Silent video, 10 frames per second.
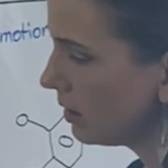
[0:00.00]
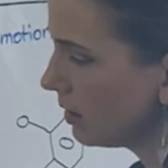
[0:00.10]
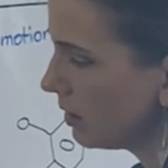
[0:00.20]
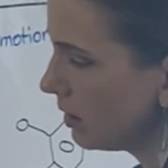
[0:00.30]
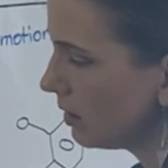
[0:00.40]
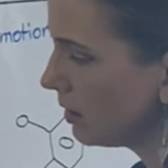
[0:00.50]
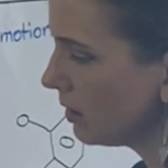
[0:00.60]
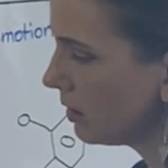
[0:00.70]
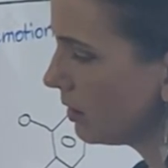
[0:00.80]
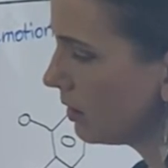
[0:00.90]
doesn't
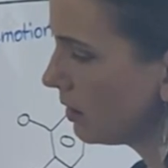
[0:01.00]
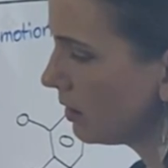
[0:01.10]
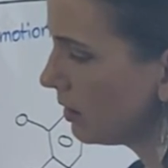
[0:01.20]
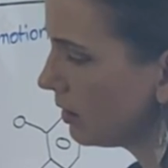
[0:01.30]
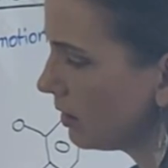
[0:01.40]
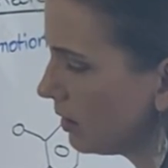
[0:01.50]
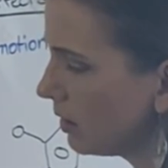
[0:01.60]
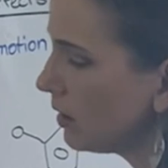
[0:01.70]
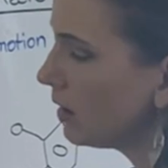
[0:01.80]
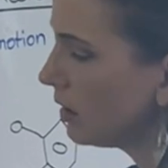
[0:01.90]
matter, it's night time, I
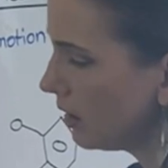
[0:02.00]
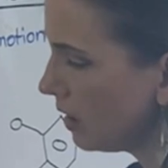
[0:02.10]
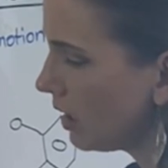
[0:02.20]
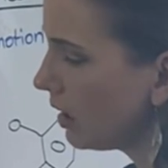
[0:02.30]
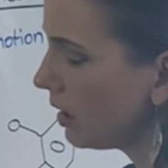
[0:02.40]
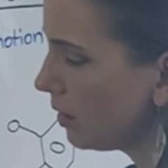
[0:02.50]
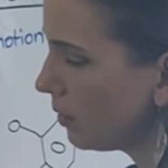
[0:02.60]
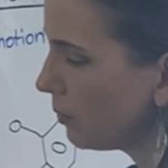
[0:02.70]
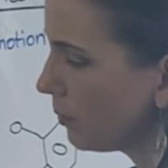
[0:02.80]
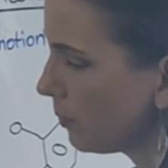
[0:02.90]
get a good sleep, new
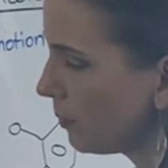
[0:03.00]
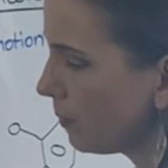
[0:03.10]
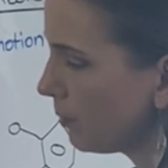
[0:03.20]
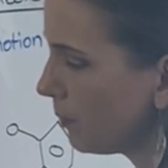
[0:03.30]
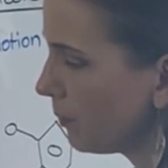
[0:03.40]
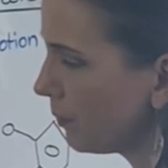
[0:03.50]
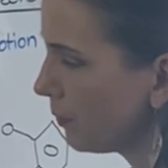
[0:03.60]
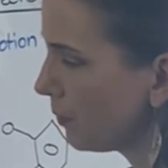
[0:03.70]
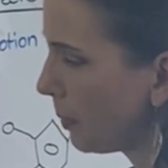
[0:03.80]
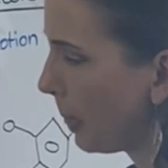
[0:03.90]
beauty. Okay,
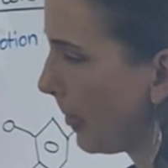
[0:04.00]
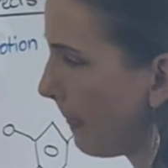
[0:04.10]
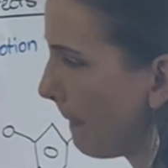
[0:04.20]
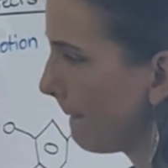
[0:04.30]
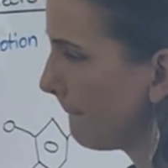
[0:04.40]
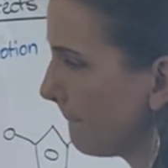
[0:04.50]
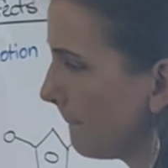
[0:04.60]
next day.